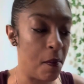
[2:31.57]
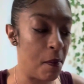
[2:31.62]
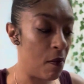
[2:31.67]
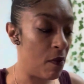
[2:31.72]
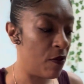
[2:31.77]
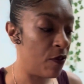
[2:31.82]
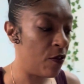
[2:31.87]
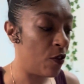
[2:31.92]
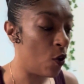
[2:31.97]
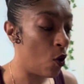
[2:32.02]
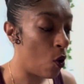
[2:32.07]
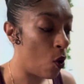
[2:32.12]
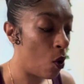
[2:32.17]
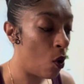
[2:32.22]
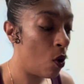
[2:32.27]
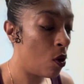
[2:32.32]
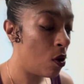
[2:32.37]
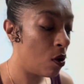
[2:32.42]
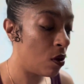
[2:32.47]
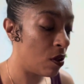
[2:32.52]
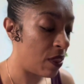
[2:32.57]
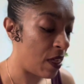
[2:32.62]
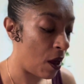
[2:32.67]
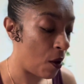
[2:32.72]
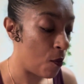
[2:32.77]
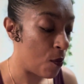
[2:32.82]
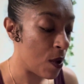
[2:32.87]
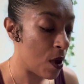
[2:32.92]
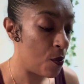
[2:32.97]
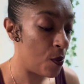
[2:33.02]
for all
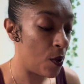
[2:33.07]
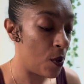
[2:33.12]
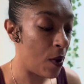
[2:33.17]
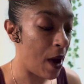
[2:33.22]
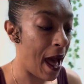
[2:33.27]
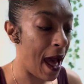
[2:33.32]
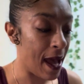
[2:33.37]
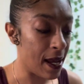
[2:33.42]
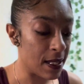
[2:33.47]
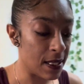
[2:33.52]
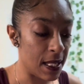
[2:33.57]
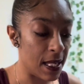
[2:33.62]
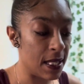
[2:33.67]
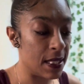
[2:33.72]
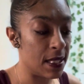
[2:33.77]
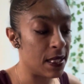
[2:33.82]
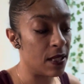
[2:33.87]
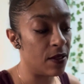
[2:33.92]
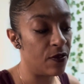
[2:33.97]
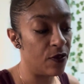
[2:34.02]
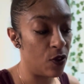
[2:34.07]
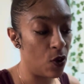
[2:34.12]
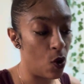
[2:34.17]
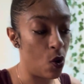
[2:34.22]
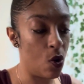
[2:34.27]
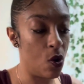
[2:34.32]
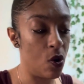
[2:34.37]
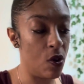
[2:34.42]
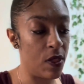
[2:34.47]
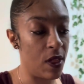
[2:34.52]
that we will access and for
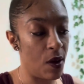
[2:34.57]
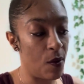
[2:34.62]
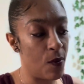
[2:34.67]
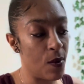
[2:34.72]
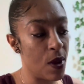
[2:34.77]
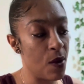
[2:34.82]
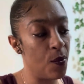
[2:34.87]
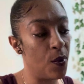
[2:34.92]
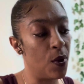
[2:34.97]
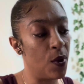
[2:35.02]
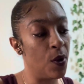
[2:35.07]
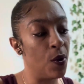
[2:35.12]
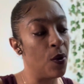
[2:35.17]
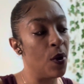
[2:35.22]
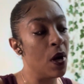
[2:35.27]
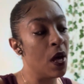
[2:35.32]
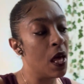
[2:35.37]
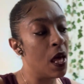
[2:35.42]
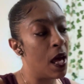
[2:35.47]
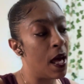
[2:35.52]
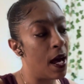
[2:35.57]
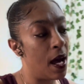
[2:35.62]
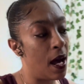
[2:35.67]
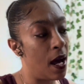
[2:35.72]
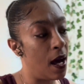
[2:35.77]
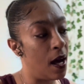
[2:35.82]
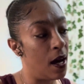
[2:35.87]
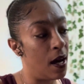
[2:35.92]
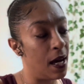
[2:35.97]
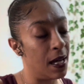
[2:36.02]
all that we will
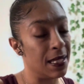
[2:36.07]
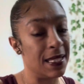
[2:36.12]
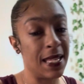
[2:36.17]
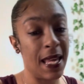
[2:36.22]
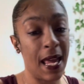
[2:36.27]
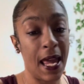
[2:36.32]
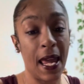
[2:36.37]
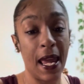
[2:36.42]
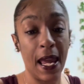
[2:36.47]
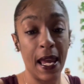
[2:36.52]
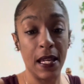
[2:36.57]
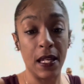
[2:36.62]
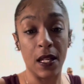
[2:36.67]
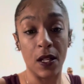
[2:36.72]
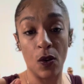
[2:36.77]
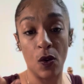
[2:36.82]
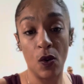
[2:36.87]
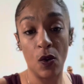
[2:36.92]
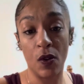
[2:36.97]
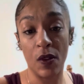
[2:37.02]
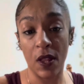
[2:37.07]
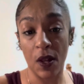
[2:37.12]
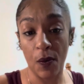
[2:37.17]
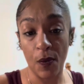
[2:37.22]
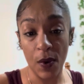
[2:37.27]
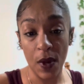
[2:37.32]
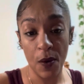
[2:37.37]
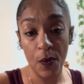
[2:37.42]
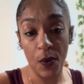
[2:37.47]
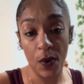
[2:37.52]
attain and all that
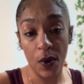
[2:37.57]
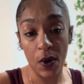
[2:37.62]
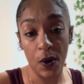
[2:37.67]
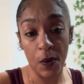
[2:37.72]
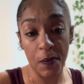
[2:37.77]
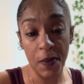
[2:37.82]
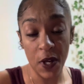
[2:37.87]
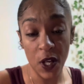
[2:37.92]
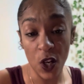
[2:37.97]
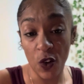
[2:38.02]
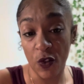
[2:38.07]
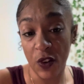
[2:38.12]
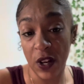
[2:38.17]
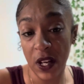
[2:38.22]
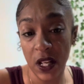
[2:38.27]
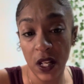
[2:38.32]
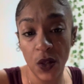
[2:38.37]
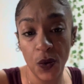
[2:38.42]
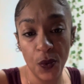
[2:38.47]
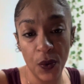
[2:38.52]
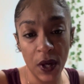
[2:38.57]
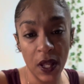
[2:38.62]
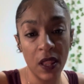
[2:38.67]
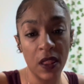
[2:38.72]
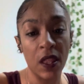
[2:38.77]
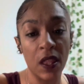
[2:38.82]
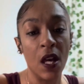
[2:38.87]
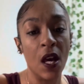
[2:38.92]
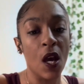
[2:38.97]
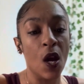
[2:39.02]
we will be greeted
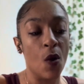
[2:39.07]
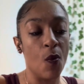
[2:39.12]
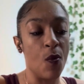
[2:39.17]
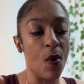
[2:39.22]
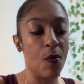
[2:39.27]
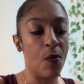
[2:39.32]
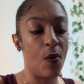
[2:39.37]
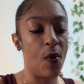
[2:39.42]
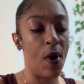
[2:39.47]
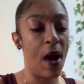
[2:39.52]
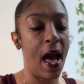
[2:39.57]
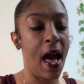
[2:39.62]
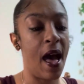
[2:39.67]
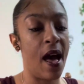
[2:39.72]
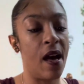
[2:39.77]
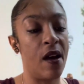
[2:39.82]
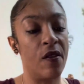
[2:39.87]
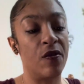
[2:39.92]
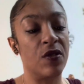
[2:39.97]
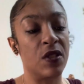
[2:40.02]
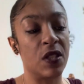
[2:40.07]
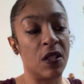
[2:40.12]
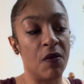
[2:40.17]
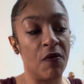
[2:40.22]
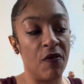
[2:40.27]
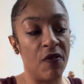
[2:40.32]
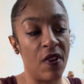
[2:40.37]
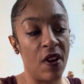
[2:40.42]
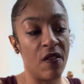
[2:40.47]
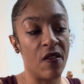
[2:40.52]
with. We will have some
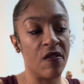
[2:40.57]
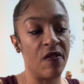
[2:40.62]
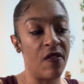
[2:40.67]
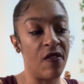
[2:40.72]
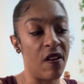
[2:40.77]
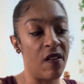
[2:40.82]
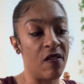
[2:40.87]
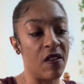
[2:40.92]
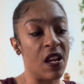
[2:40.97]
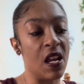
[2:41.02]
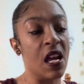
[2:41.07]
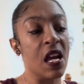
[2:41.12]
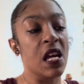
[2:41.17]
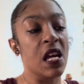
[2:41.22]
very, very